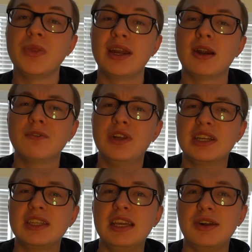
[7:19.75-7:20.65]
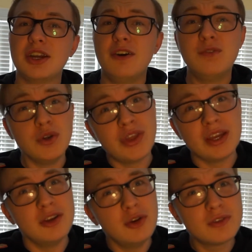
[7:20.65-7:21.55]
and I don't feel like taking like a full thing
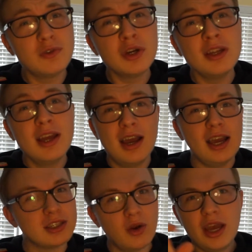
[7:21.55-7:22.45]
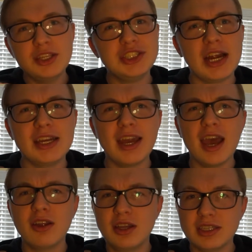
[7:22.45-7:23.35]
of notes for it, I just go ahead, jot it down,